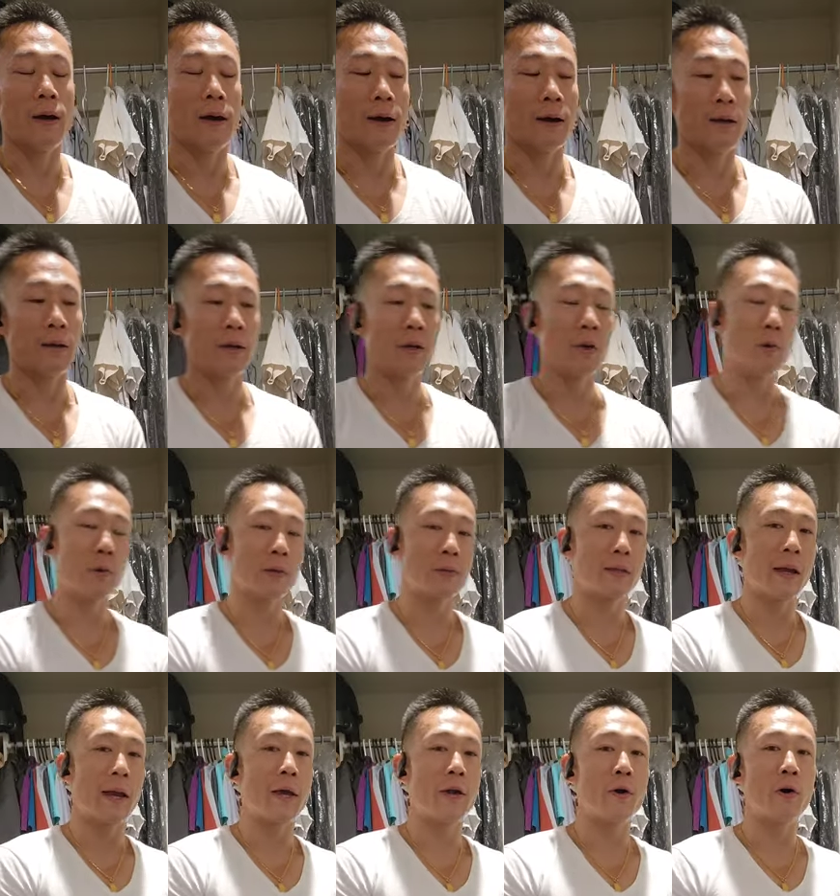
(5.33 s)
and he
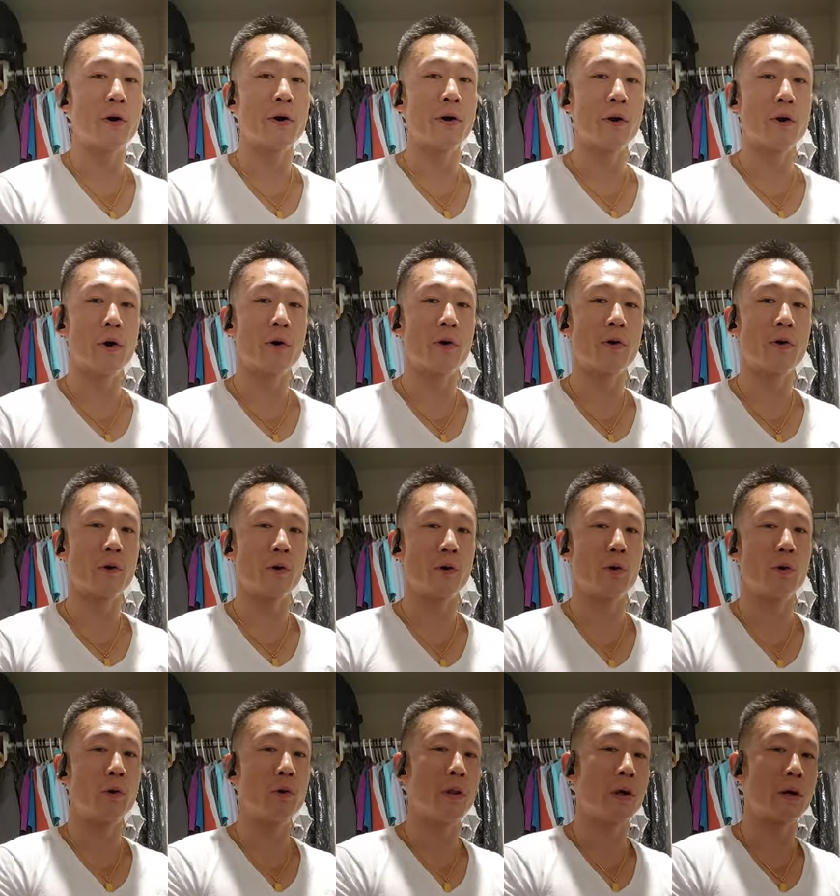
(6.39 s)
was saying, "Oh, you know,
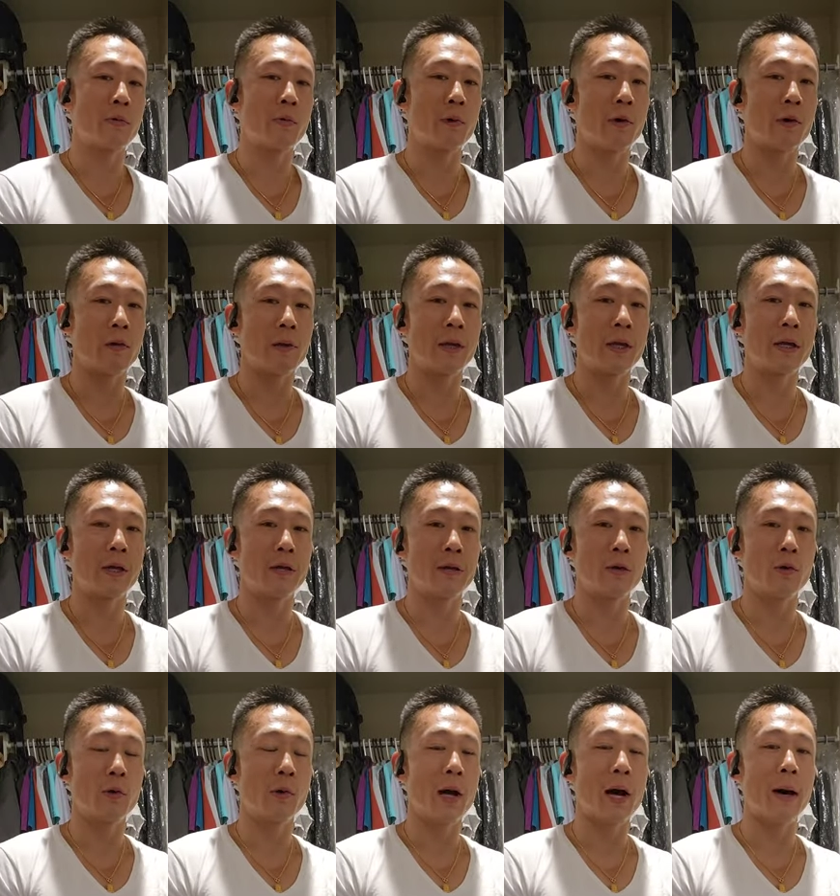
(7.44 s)
you look real lean.
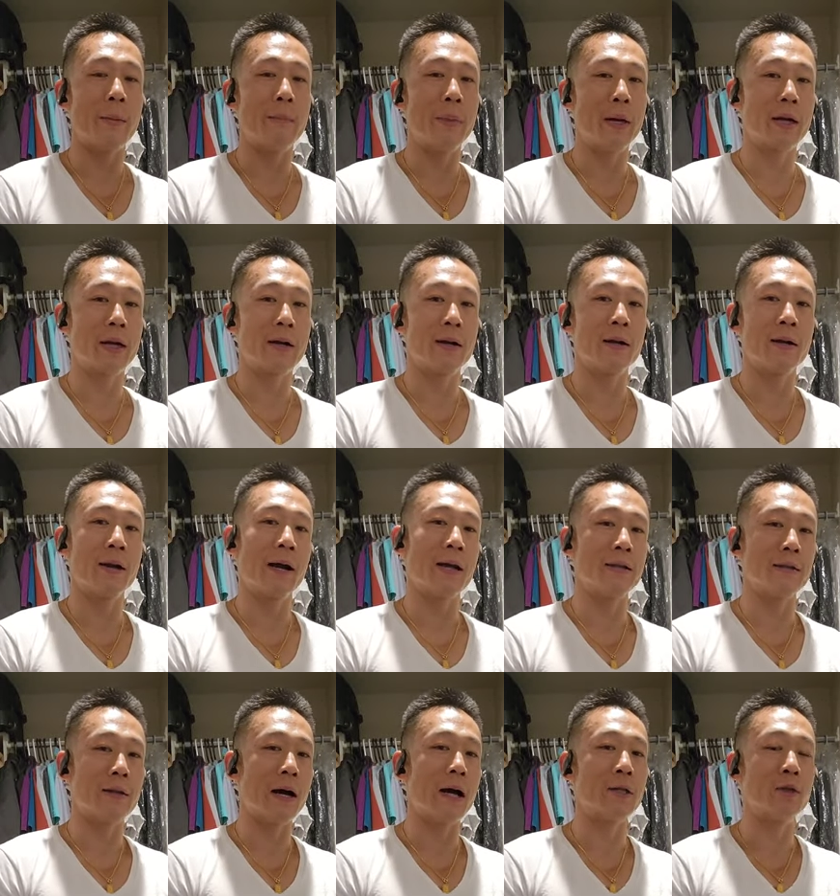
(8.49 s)
You got bigger." And
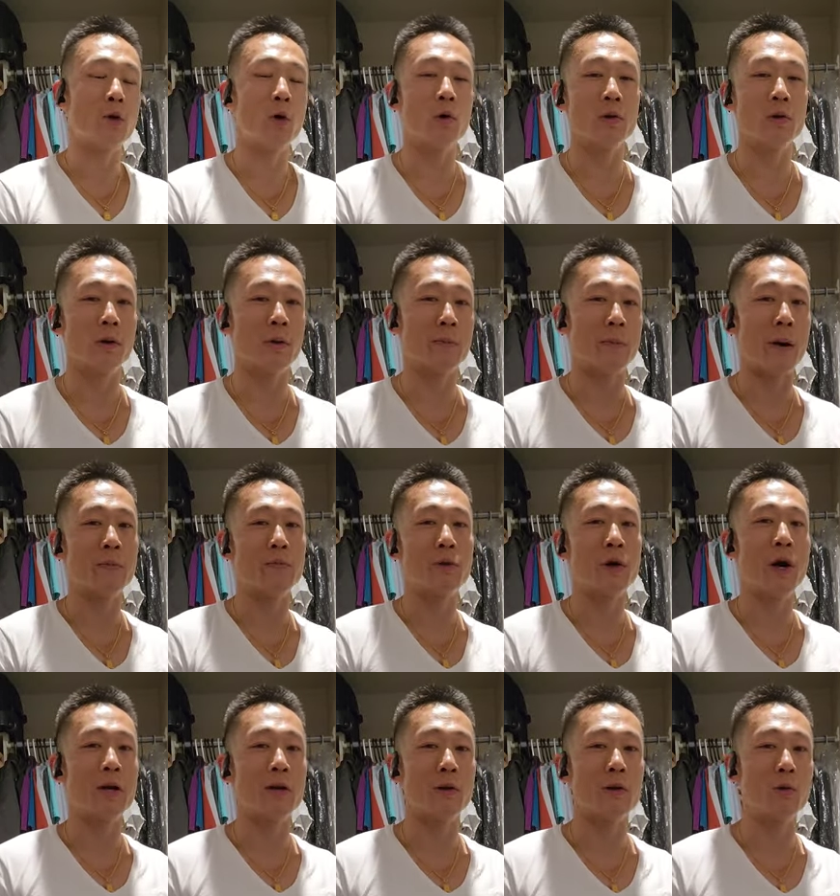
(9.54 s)
I told him, "I'm
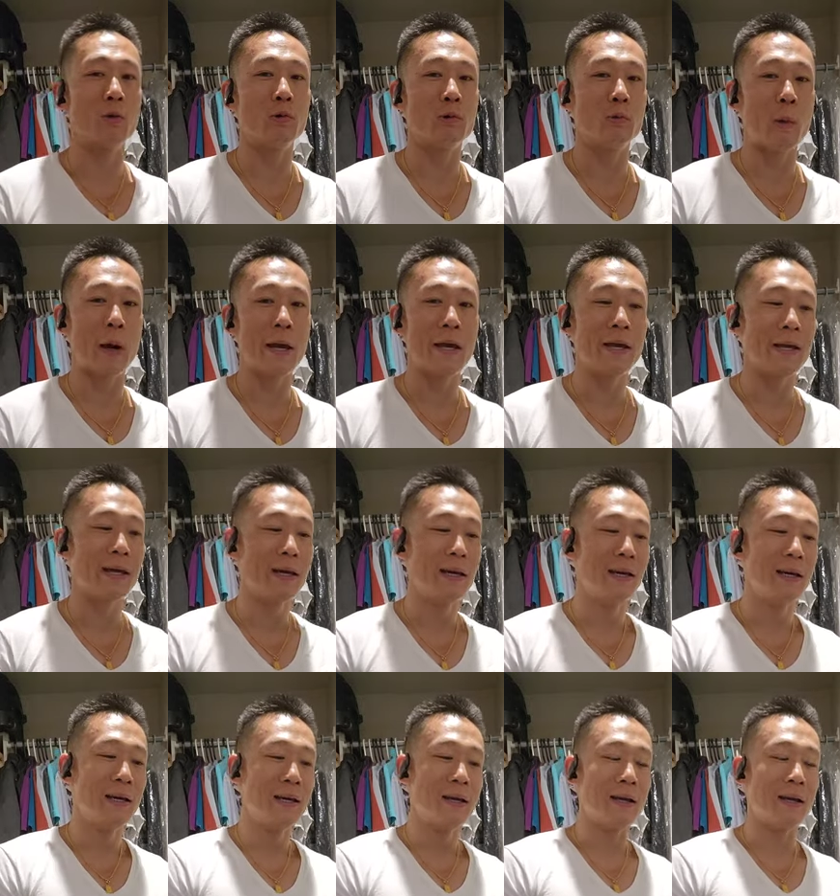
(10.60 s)
trying to lose weight."
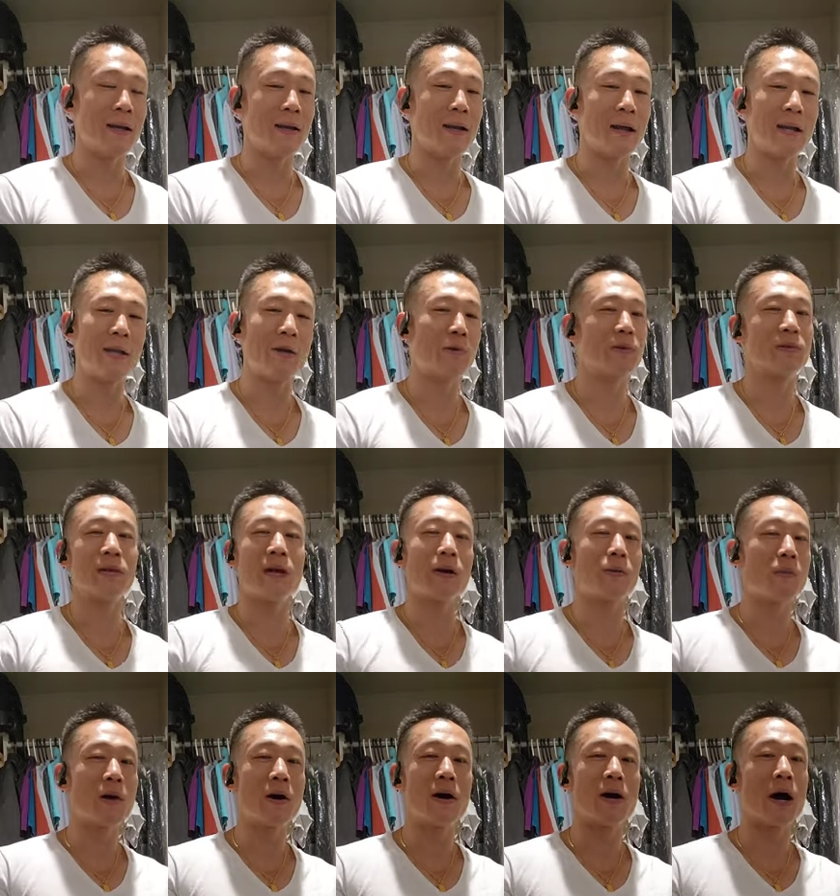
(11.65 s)
And then he was
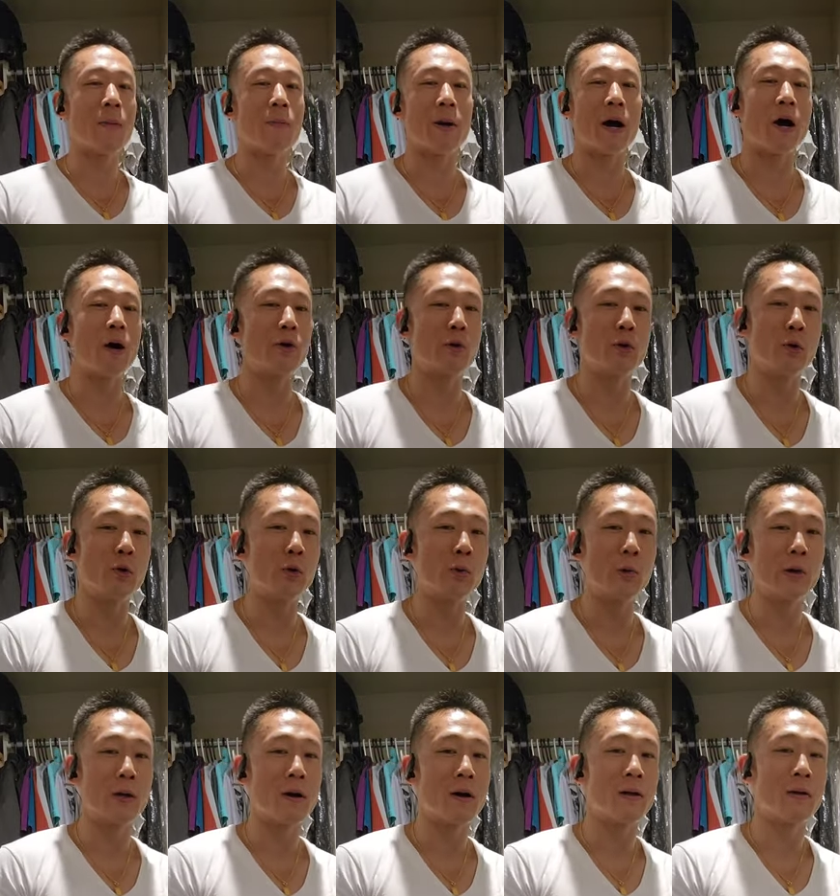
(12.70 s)
like, "Well, how are you
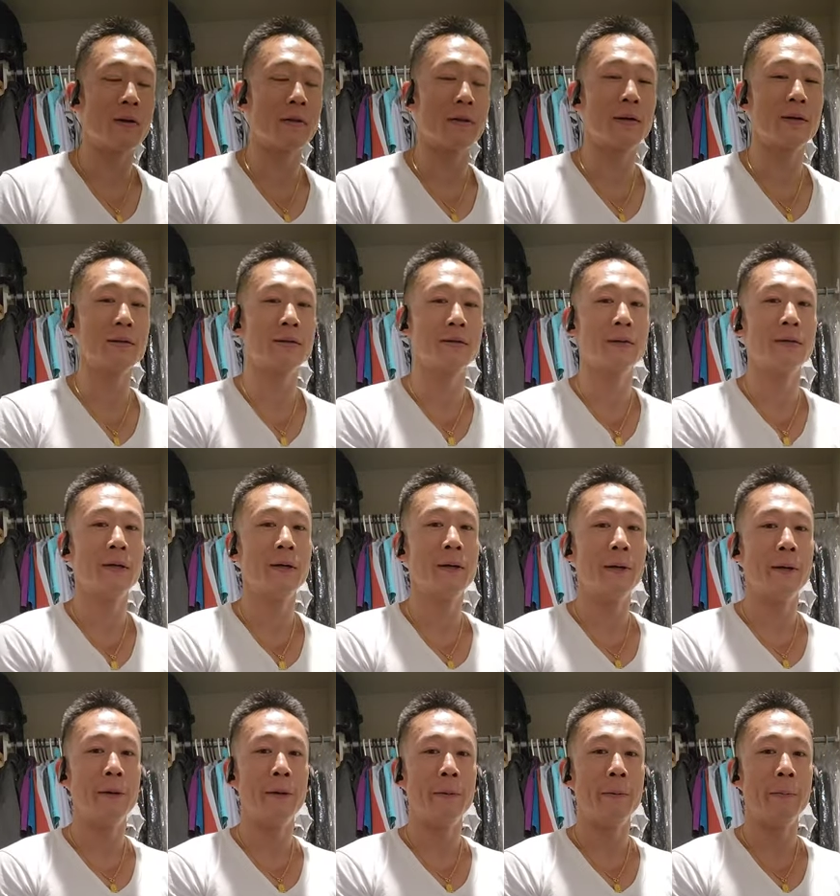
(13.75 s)
doing all of this?"
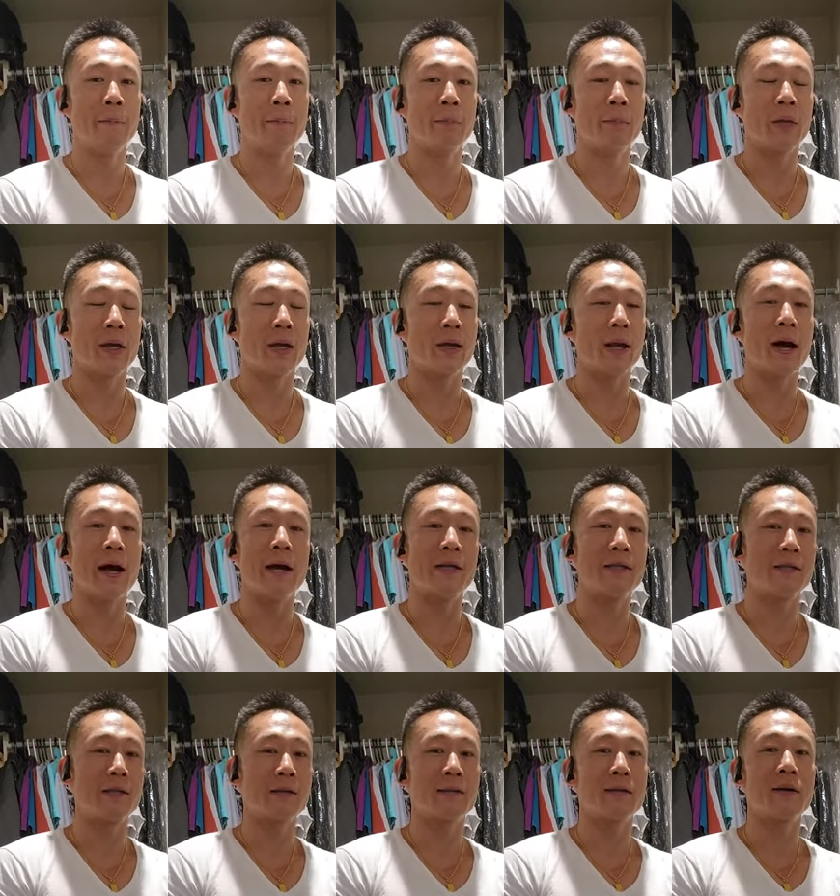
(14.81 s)
And I
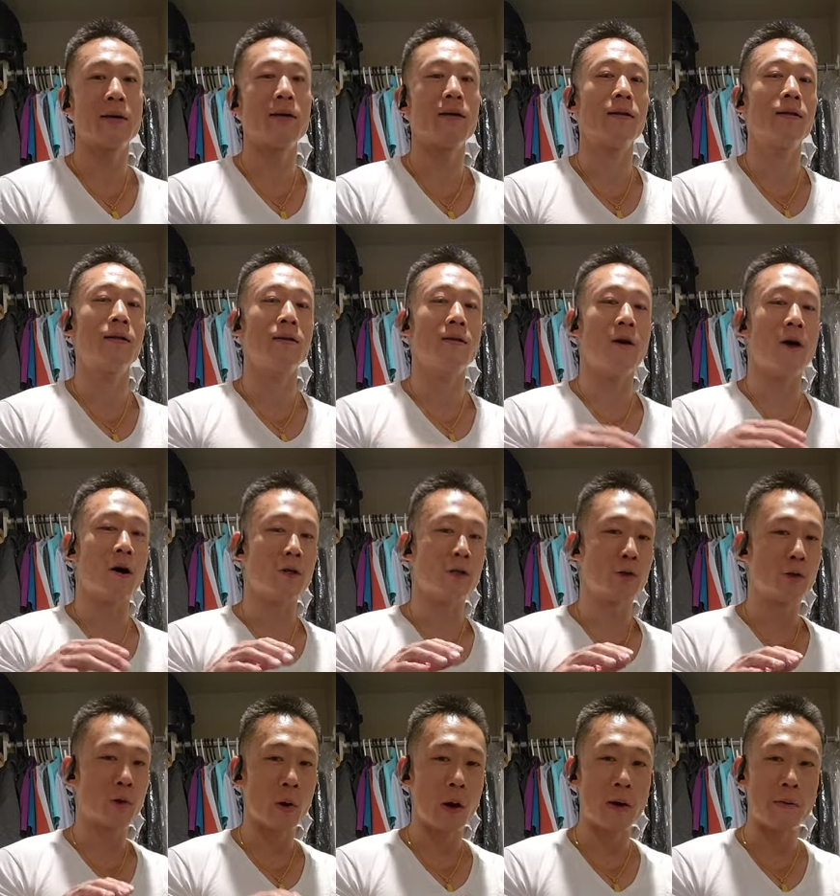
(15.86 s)
just said, "All
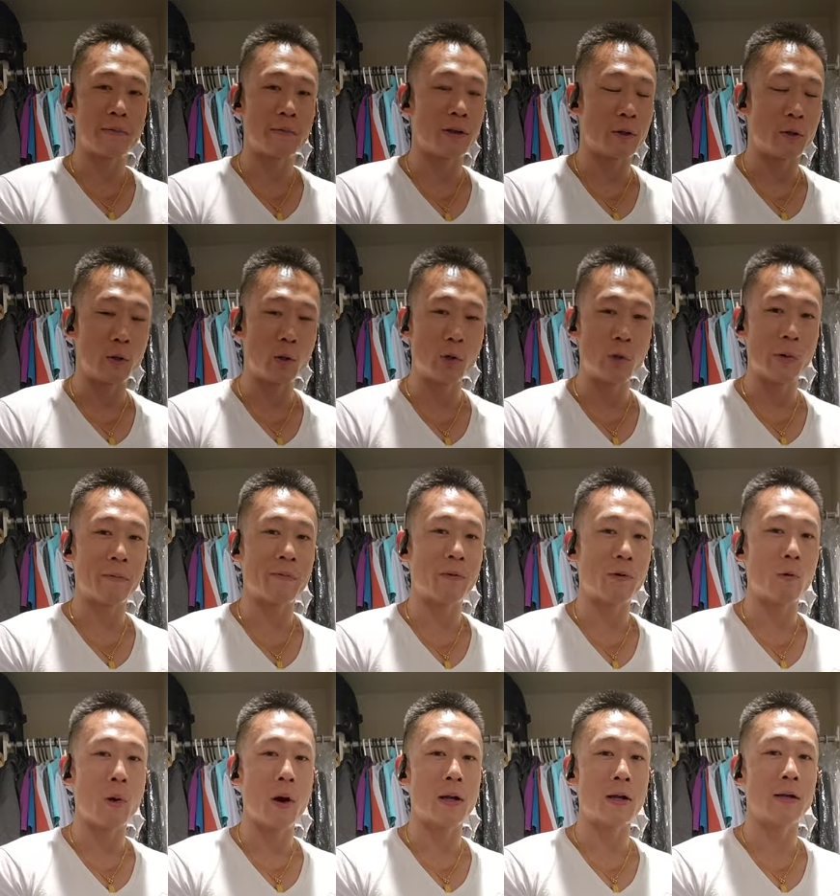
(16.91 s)
you have to do if
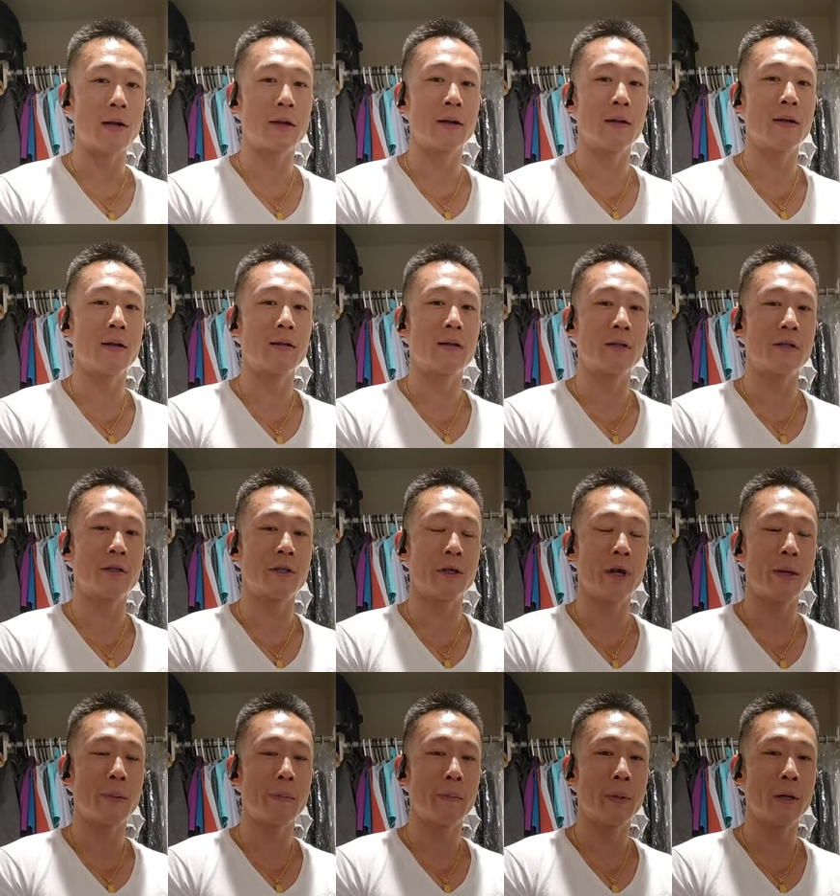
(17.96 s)
you want to get into
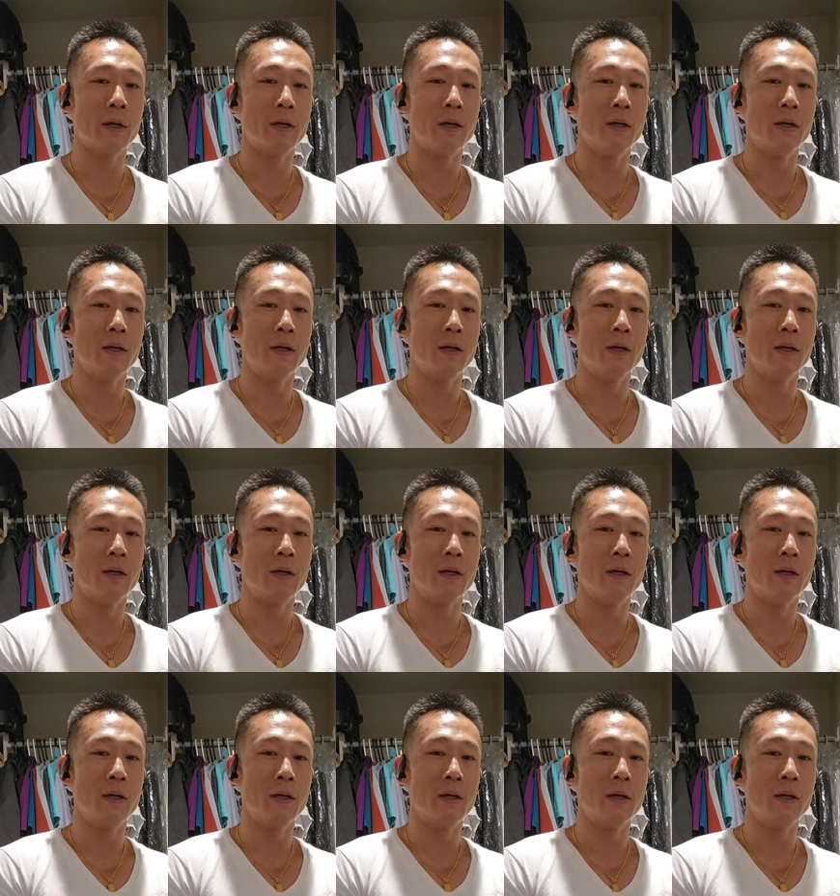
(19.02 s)
shape,